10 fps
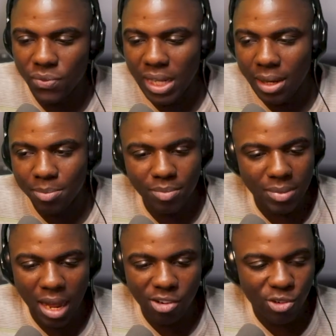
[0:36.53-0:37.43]
type
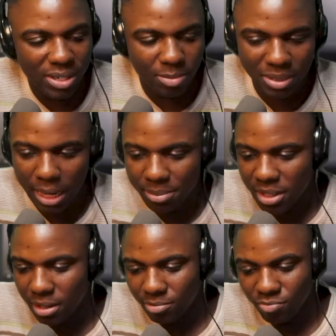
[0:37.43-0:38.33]
algorithm type
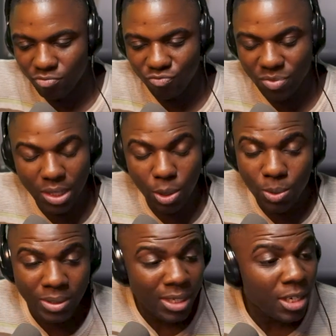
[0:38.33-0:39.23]
thing, you
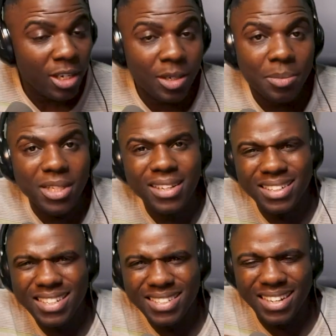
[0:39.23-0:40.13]
know. But yeah,
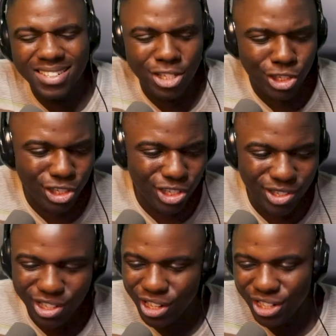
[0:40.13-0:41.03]
let's get this,
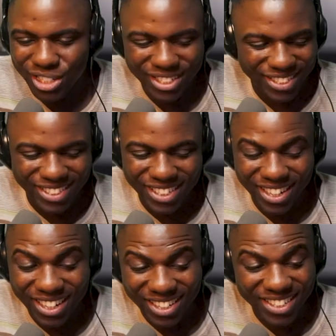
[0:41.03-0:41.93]
cause yeah,
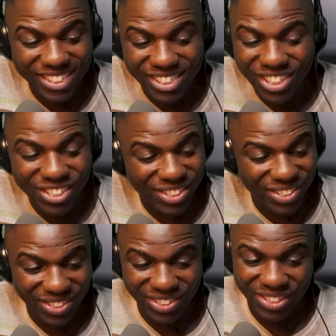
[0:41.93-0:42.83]
it's just